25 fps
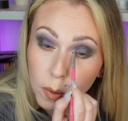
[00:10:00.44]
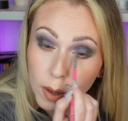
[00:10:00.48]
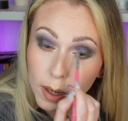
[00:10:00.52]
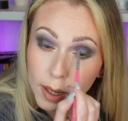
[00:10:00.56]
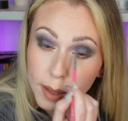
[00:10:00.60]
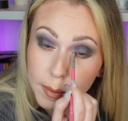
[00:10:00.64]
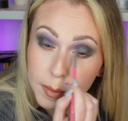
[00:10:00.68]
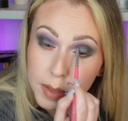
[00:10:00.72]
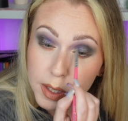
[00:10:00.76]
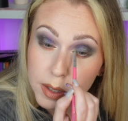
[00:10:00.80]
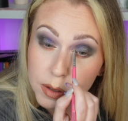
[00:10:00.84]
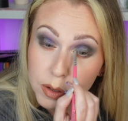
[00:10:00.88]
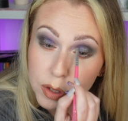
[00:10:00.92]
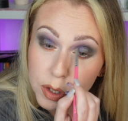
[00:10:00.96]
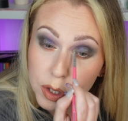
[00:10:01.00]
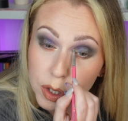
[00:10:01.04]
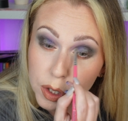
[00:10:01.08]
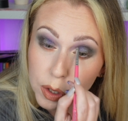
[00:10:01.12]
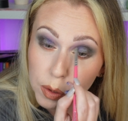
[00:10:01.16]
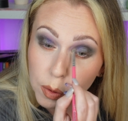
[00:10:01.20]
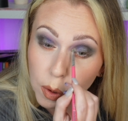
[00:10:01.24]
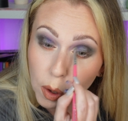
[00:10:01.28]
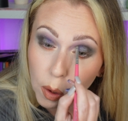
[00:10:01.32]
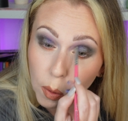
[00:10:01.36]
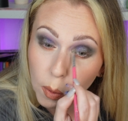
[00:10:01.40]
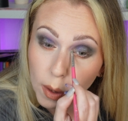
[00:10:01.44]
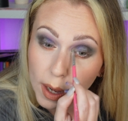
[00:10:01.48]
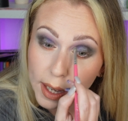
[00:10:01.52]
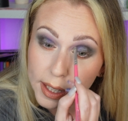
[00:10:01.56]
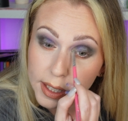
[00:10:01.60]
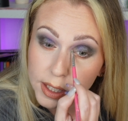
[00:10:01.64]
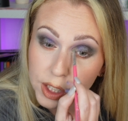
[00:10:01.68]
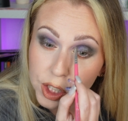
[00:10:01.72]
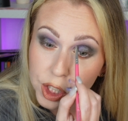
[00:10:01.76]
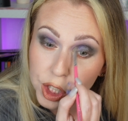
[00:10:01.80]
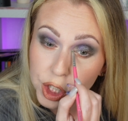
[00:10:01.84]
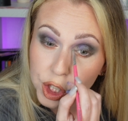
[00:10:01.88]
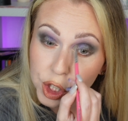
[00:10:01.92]
what I'm used to or what
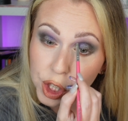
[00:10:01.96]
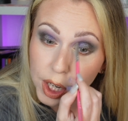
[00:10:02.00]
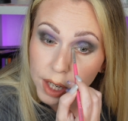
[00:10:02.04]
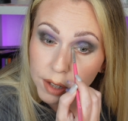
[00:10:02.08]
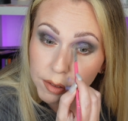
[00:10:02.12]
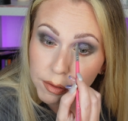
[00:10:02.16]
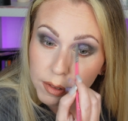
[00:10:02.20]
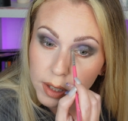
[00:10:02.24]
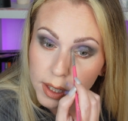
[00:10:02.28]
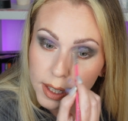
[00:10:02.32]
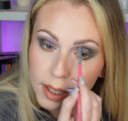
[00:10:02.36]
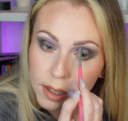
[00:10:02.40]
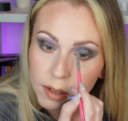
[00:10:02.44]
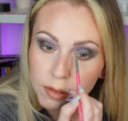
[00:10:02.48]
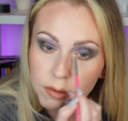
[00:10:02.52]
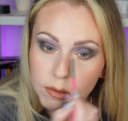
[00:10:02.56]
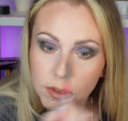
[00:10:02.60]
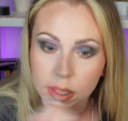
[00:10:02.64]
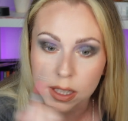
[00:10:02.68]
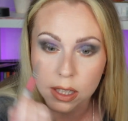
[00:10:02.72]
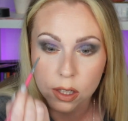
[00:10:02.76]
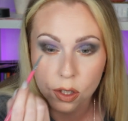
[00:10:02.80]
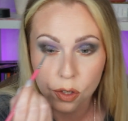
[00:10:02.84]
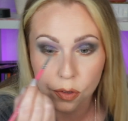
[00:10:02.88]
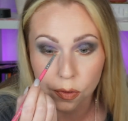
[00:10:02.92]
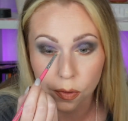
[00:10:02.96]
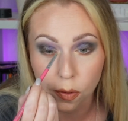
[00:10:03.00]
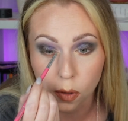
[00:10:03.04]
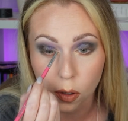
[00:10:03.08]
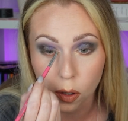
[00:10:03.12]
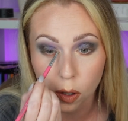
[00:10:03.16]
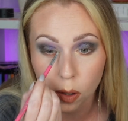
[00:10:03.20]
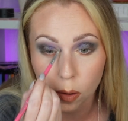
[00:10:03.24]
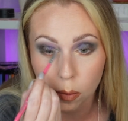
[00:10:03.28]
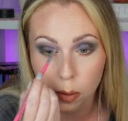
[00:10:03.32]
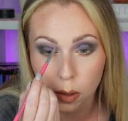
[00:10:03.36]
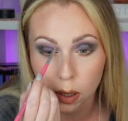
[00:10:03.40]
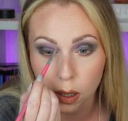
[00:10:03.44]
I generally reach
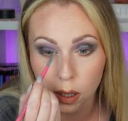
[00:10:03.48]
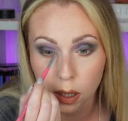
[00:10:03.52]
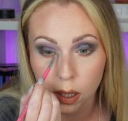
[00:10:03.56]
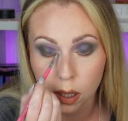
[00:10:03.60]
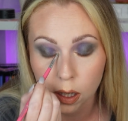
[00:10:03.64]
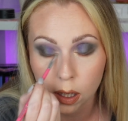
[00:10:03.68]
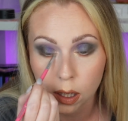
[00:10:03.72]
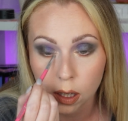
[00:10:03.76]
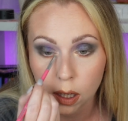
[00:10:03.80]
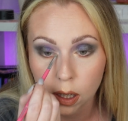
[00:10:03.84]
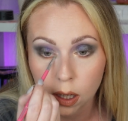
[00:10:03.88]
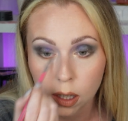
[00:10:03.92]
for, but